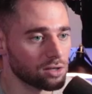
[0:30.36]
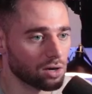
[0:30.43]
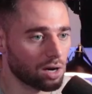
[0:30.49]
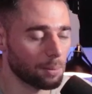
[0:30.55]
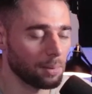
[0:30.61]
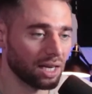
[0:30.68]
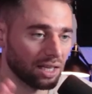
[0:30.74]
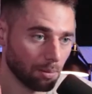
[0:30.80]
You're
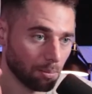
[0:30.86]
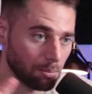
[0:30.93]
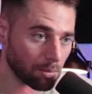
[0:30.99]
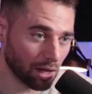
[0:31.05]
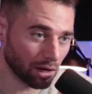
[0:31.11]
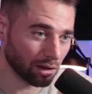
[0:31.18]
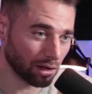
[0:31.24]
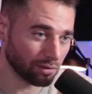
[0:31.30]
coming in the
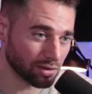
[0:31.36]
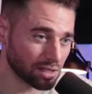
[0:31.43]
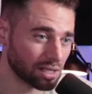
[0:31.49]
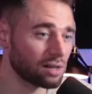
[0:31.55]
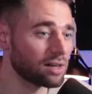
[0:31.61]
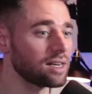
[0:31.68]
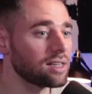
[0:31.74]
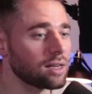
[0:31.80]
middle of a
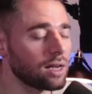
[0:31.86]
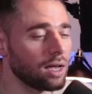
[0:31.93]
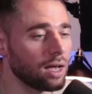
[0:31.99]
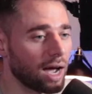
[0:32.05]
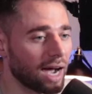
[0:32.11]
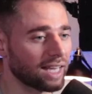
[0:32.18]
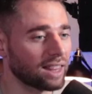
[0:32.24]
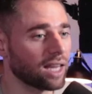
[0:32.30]
series.
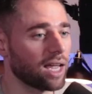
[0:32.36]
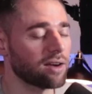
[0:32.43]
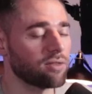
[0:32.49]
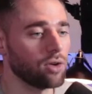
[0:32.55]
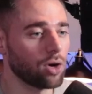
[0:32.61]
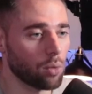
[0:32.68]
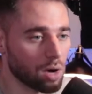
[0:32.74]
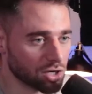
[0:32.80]
I'd like
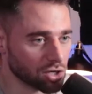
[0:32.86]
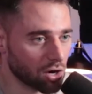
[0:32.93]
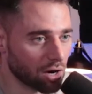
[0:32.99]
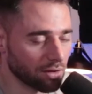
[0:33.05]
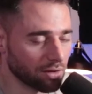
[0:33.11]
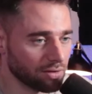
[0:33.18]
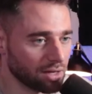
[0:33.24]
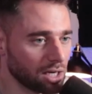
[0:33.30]
for you to watch
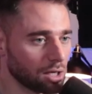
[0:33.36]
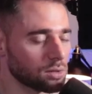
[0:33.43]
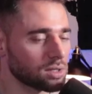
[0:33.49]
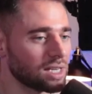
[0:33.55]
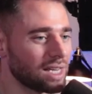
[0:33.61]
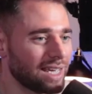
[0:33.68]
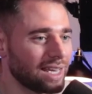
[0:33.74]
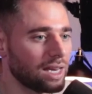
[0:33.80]
all the videos
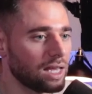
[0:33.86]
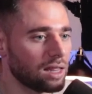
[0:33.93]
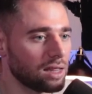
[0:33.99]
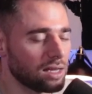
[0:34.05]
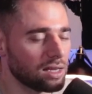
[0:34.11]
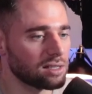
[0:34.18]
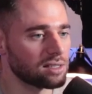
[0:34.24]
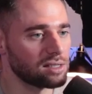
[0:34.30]
in
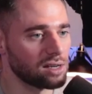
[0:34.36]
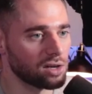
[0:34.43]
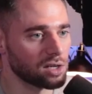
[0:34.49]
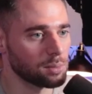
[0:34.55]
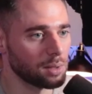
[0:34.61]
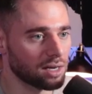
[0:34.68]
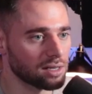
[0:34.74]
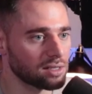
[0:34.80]
this
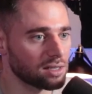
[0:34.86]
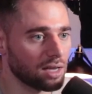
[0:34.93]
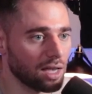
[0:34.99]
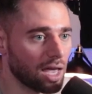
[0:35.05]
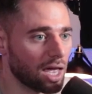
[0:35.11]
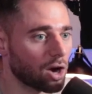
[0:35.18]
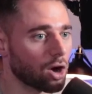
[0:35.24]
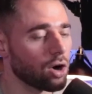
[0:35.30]
series because
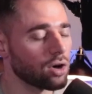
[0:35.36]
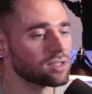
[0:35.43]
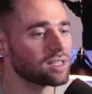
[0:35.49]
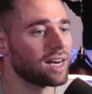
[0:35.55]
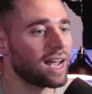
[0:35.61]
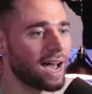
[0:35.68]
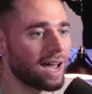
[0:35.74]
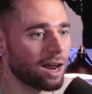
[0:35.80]
it all is
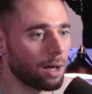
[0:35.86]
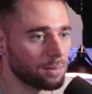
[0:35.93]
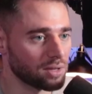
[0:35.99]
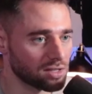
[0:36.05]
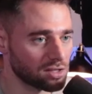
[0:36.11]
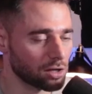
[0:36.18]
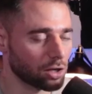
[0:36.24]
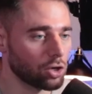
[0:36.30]
going to add up.
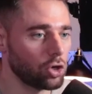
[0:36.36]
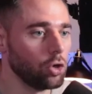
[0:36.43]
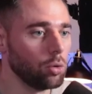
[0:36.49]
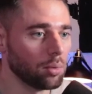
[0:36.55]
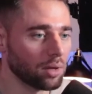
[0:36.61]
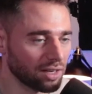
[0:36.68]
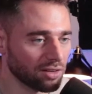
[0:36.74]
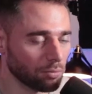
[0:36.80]
This is a
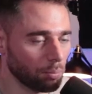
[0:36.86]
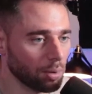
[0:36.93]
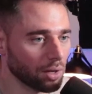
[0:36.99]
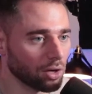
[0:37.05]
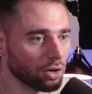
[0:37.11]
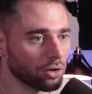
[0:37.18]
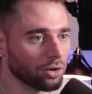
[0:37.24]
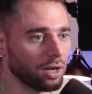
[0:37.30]
cumulative
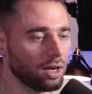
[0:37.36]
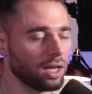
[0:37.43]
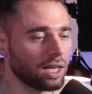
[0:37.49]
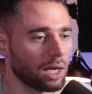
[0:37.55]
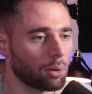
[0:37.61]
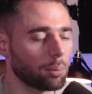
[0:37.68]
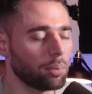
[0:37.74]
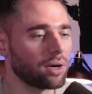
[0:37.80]
build
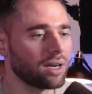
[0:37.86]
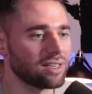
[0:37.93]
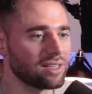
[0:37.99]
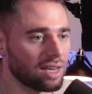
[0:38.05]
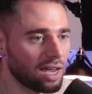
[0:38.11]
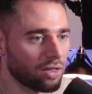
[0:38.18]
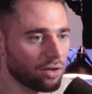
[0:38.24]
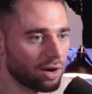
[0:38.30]
that we're putting
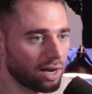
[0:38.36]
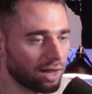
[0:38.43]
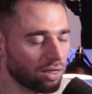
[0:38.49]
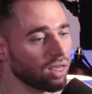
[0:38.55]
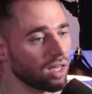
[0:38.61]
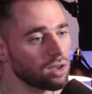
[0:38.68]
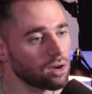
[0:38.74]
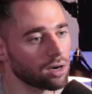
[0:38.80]
together, and I
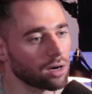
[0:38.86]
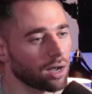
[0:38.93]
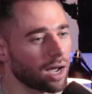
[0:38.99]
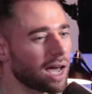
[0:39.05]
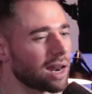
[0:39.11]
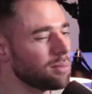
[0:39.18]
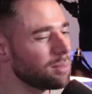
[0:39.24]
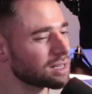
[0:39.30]
think you're going to
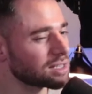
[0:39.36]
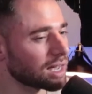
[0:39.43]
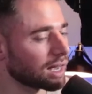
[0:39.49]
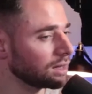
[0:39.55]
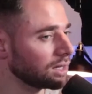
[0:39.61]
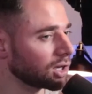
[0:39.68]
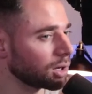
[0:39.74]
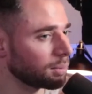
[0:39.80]
kind of miss out
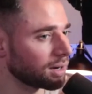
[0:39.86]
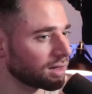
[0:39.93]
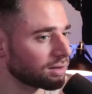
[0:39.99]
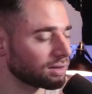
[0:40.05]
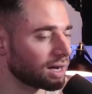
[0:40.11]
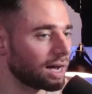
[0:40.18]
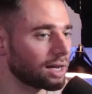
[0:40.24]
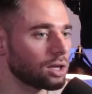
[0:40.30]
a little bit of the
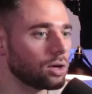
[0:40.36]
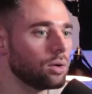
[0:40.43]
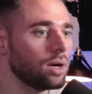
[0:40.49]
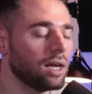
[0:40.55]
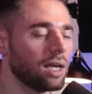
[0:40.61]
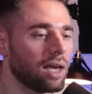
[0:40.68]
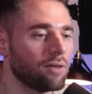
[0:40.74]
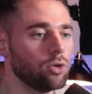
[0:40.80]
value
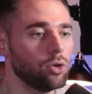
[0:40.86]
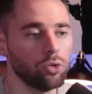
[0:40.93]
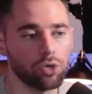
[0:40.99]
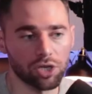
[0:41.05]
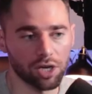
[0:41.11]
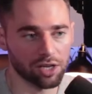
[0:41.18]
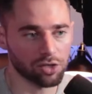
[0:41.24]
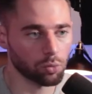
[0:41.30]
if you
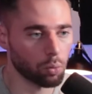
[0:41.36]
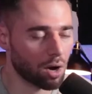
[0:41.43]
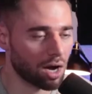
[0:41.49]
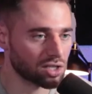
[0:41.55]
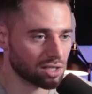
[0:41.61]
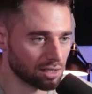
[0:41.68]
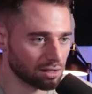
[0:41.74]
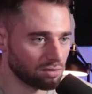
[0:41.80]
just
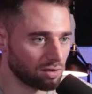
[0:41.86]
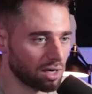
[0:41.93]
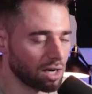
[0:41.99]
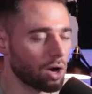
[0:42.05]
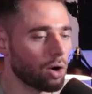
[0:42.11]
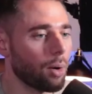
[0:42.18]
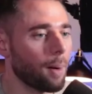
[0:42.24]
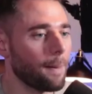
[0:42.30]
watch this
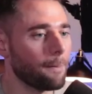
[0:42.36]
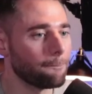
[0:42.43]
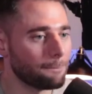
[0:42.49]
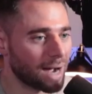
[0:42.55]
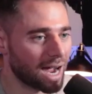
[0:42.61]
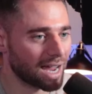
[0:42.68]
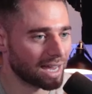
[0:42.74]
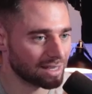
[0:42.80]
video
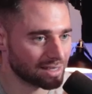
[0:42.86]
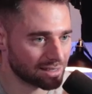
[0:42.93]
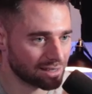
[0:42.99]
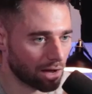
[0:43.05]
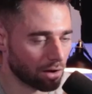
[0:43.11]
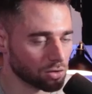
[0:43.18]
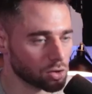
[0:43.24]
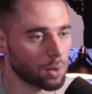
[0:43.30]
by
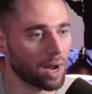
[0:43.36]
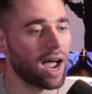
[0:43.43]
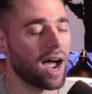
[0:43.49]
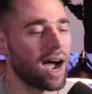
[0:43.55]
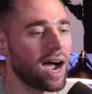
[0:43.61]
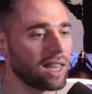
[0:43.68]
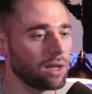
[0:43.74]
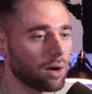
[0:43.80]
itself. So I
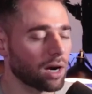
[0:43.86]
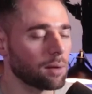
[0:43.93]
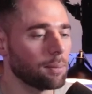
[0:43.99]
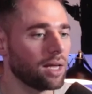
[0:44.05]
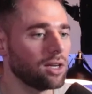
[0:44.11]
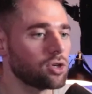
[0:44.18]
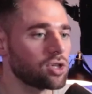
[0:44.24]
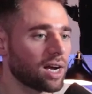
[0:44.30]
highly
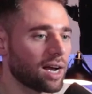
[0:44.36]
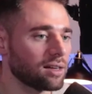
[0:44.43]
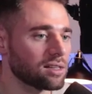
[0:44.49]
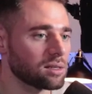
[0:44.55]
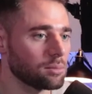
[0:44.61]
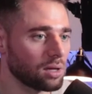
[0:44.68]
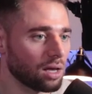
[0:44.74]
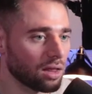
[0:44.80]
recommend you check
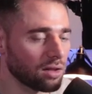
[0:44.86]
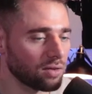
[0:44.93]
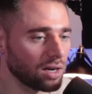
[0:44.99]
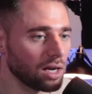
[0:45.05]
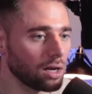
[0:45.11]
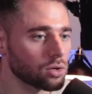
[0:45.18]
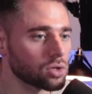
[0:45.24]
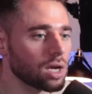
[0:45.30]
out some of the other
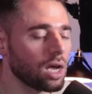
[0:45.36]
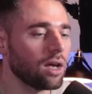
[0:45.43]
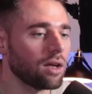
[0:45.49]
videos.